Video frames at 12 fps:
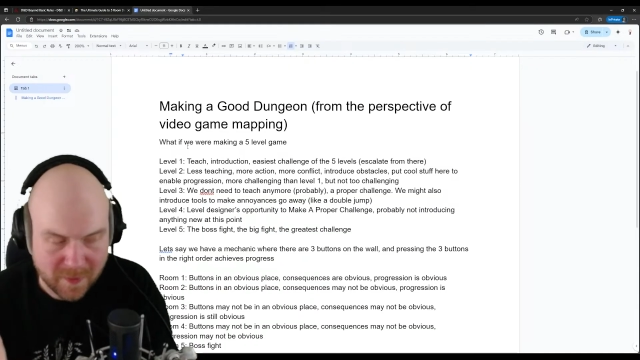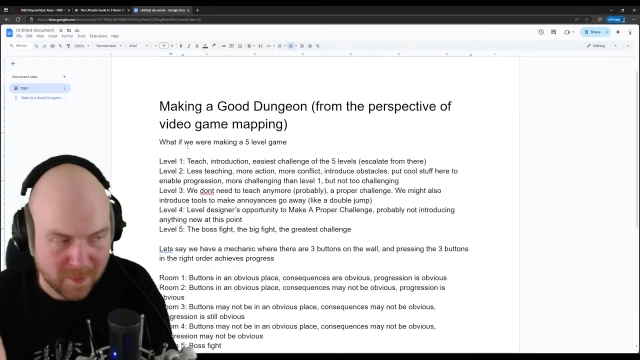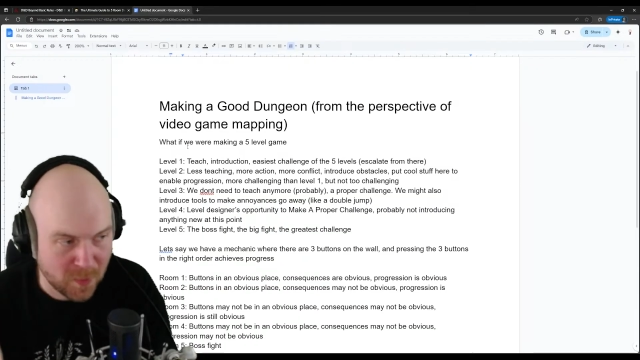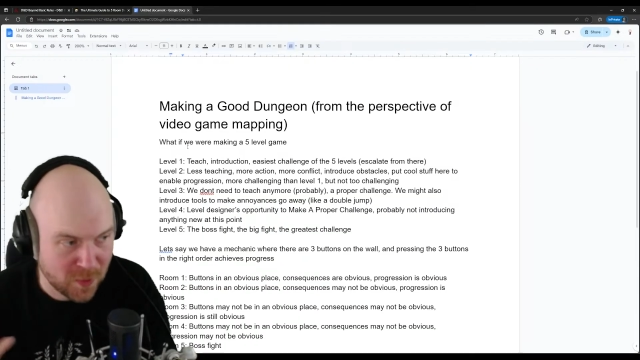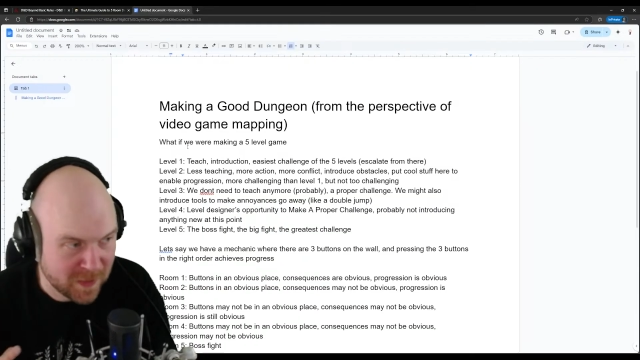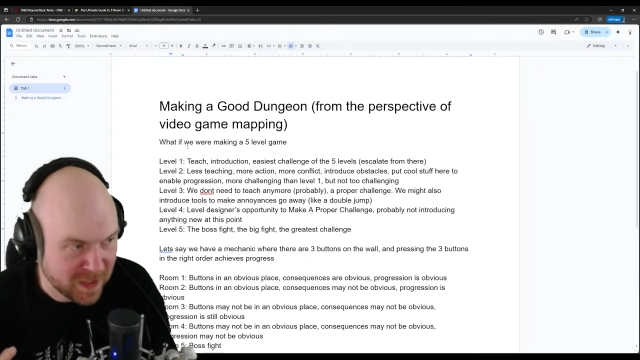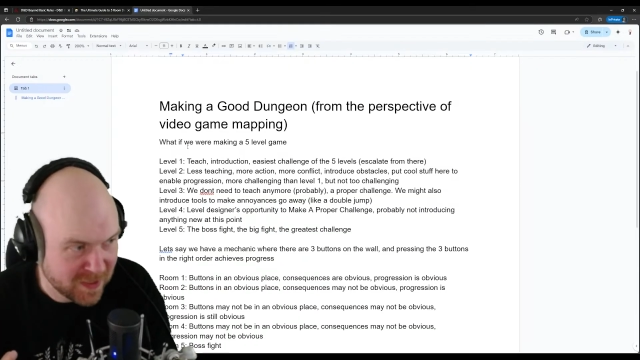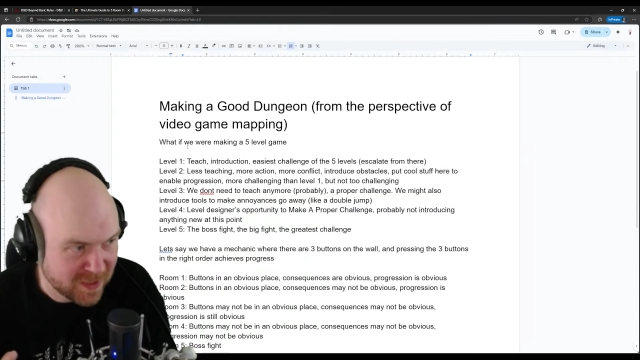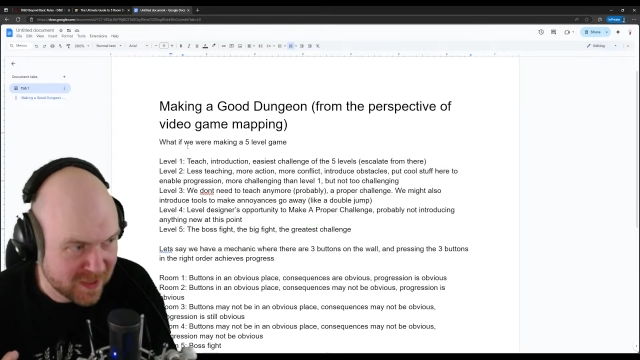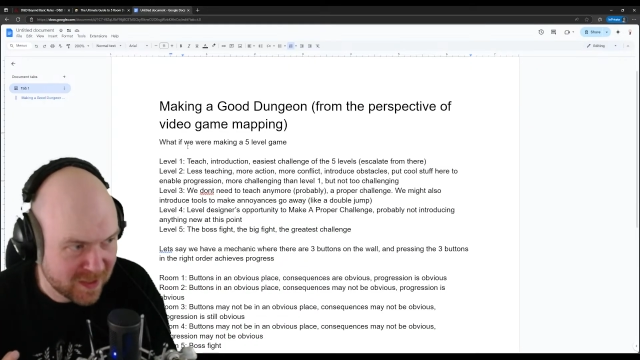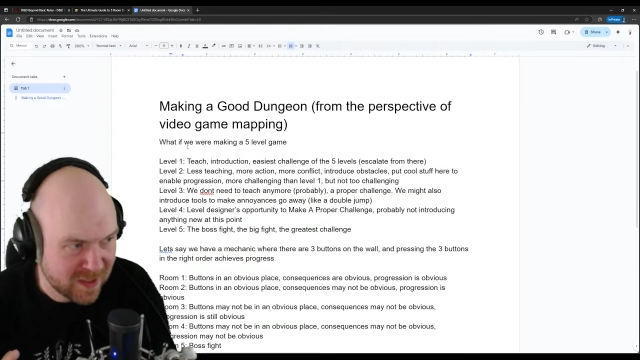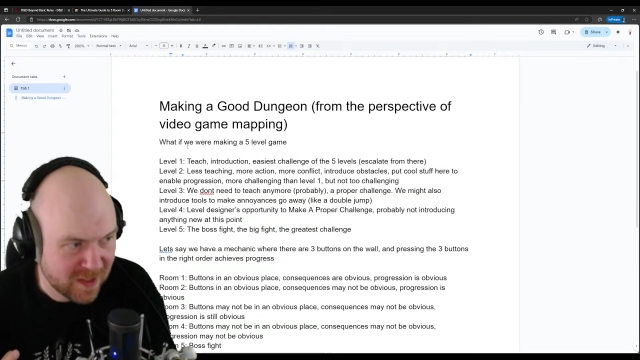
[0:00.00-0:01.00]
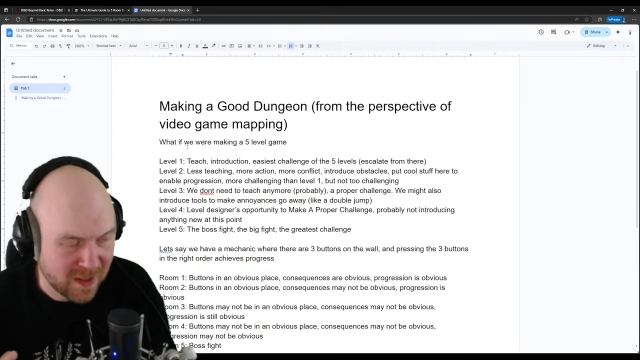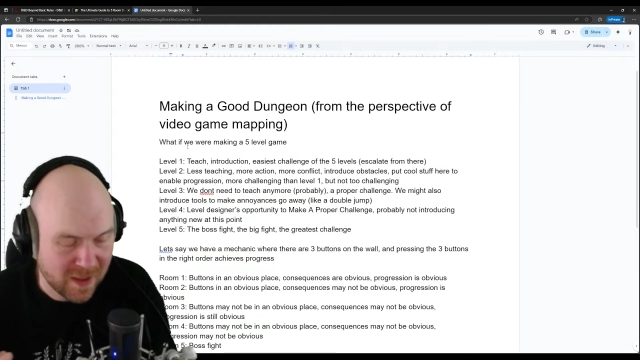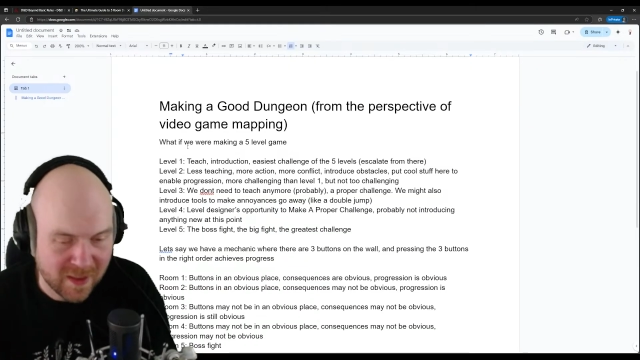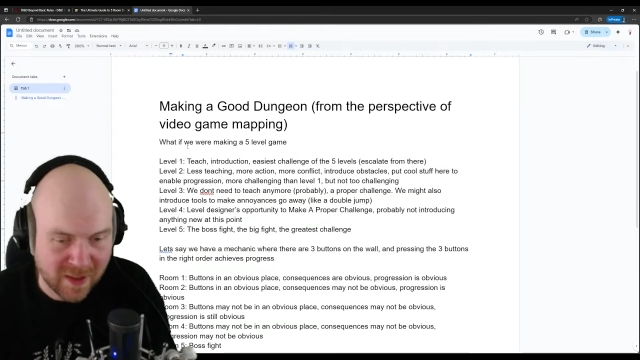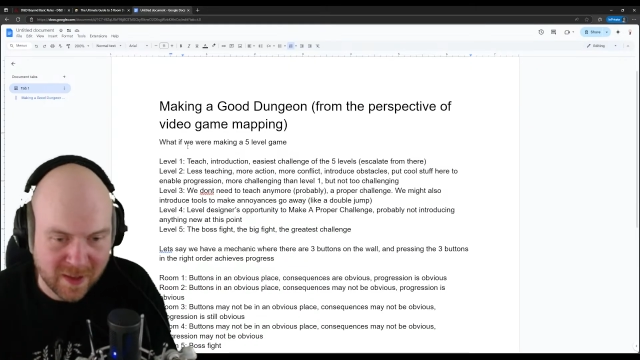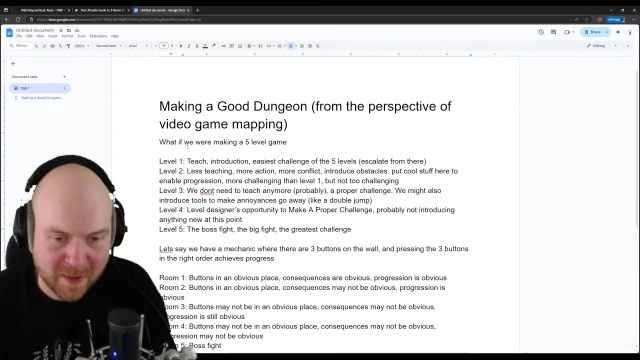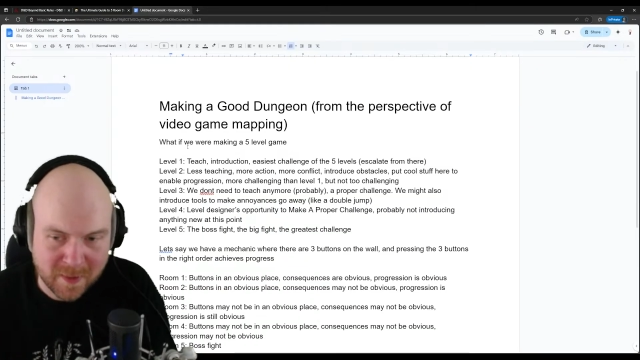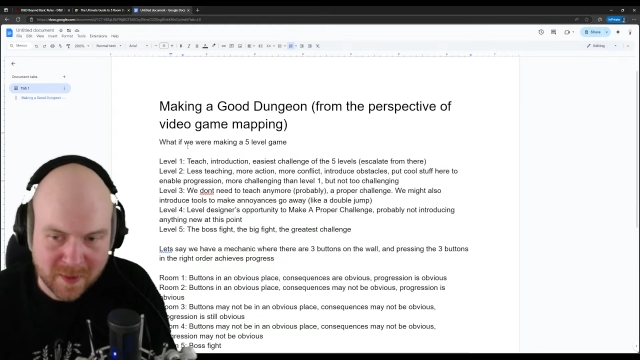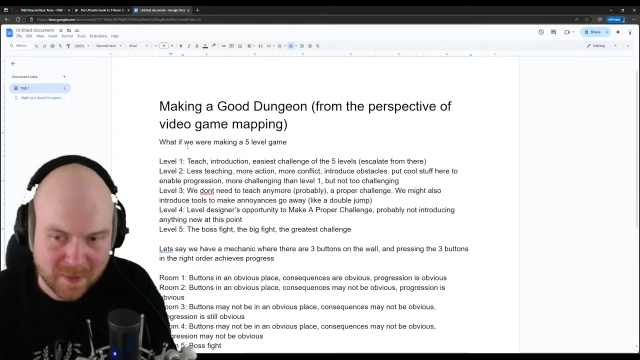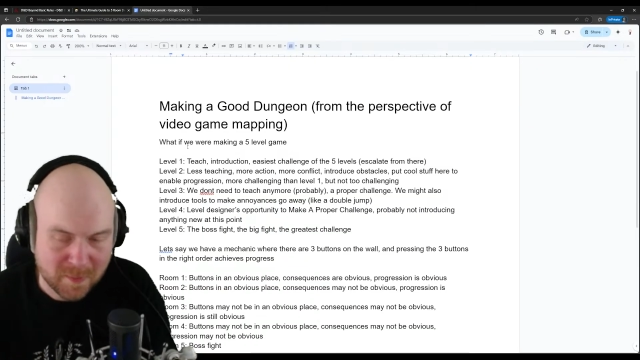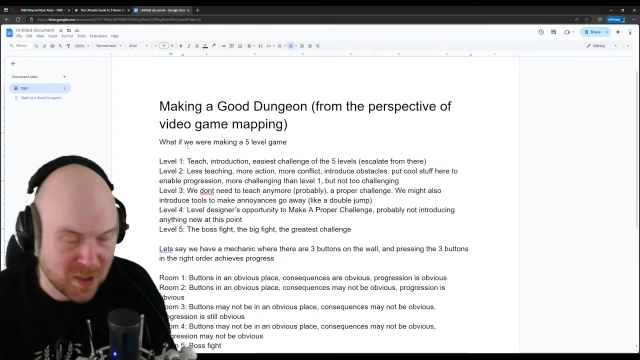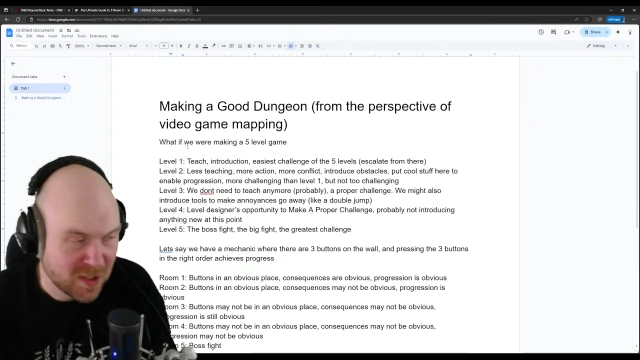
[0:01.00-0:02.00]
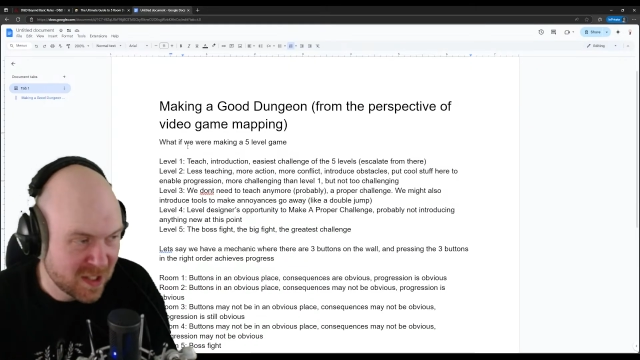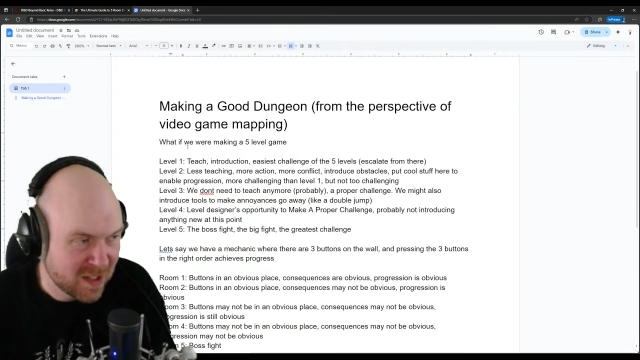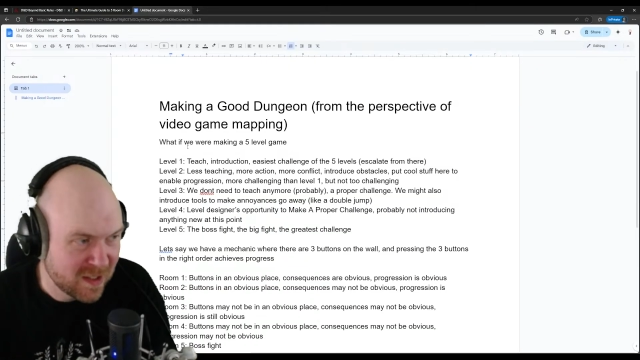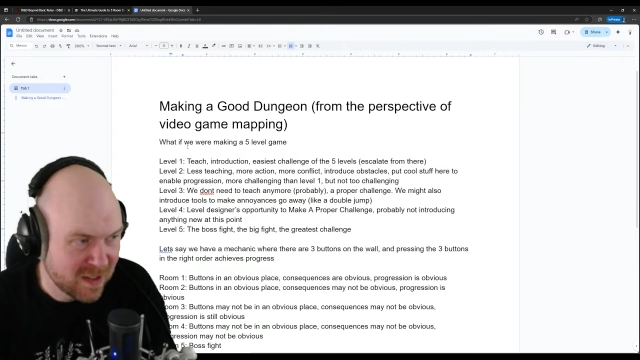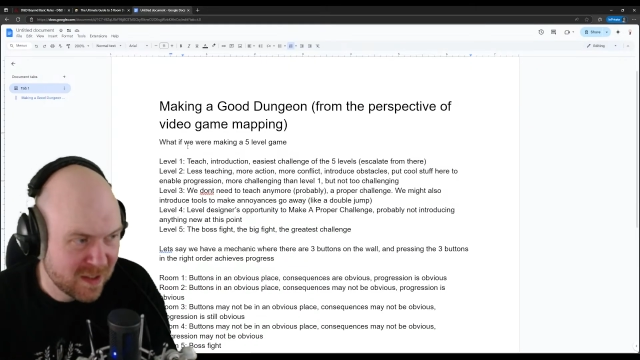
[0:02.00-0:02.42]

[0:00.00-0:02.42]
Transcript: movies, than music,